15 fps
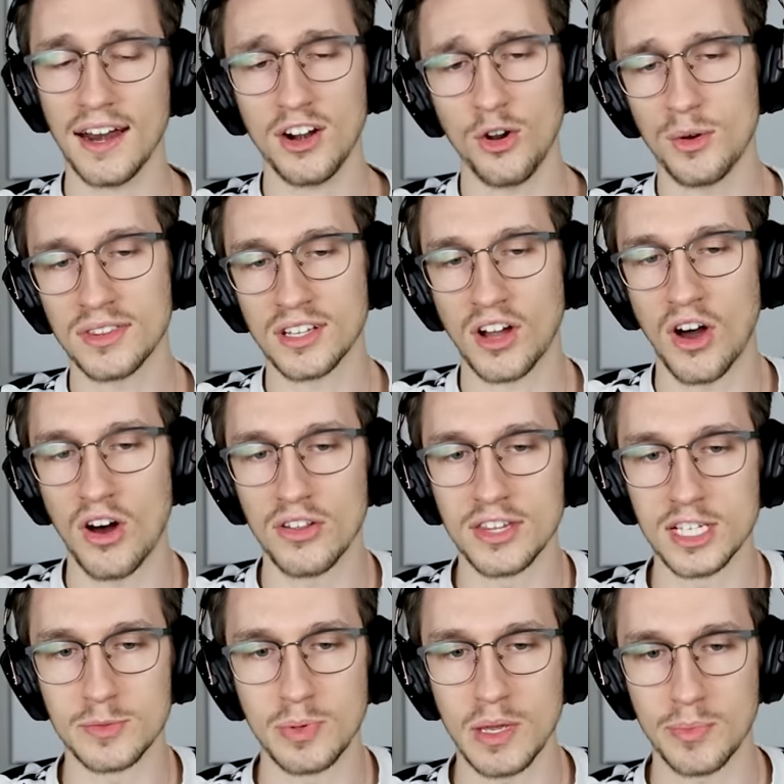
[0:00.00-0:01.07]
I don't know what to call
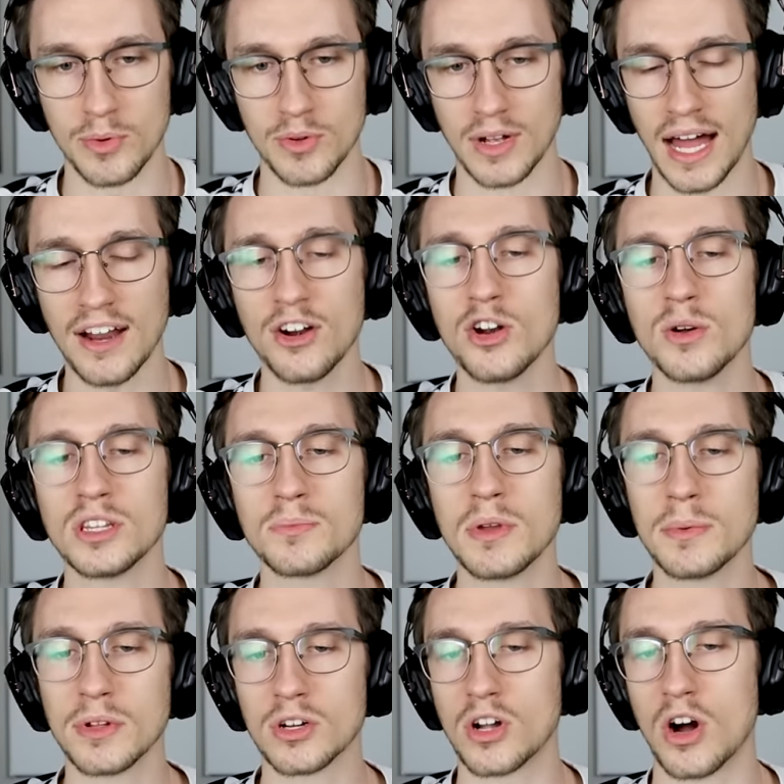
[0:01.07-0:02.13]
these people. I don't know what the
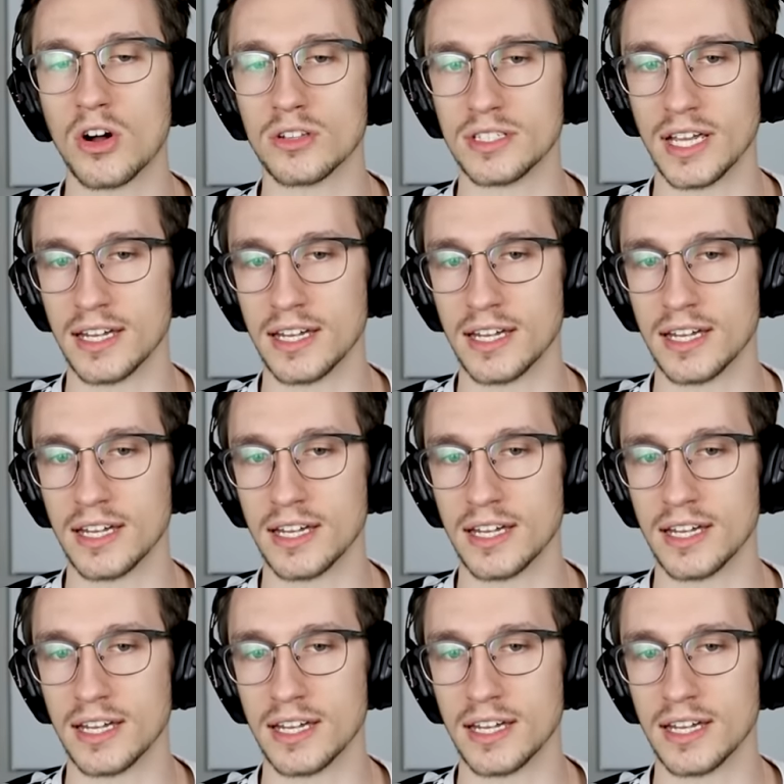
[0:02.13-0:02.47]
people are called